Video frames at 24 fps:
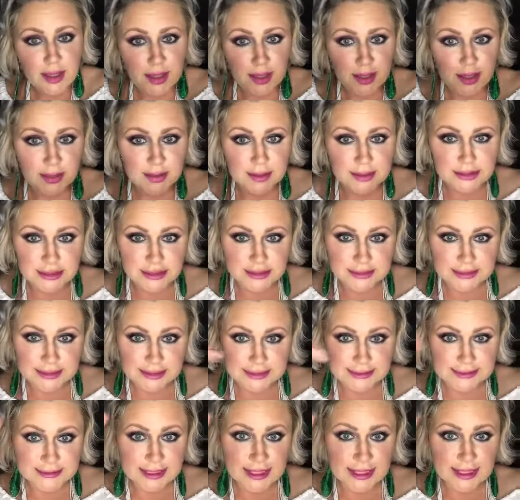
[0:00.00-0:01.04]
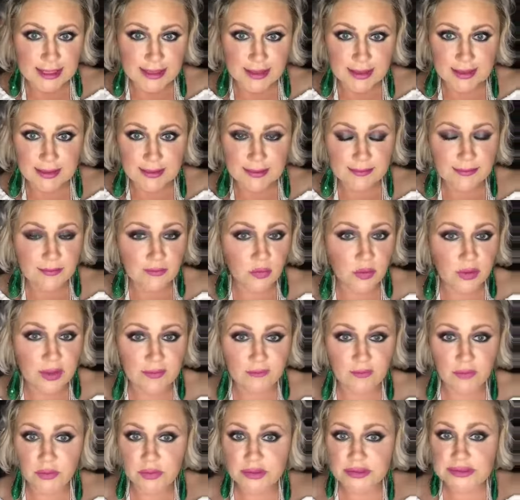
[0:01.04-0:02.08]
And that's just going to take
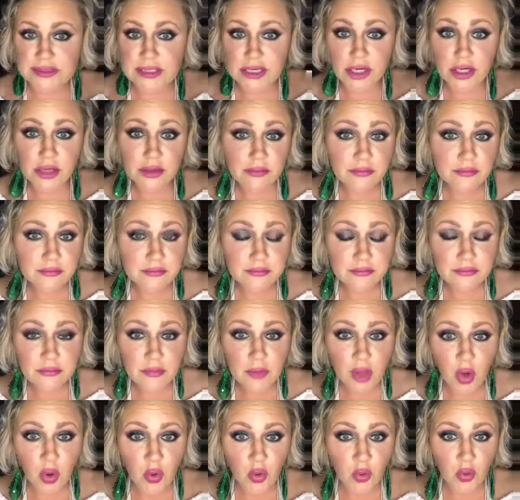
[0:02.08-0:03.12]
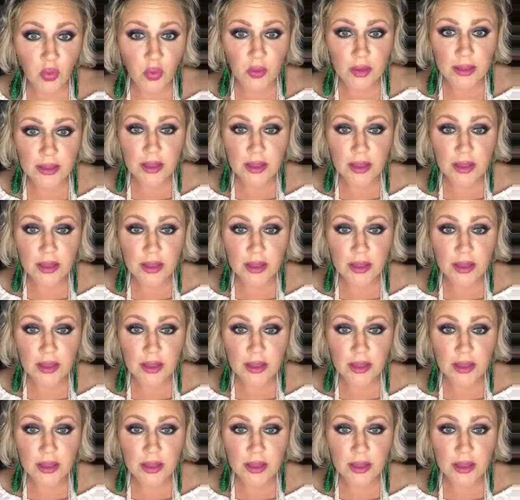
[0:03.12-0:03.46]
whatever was there right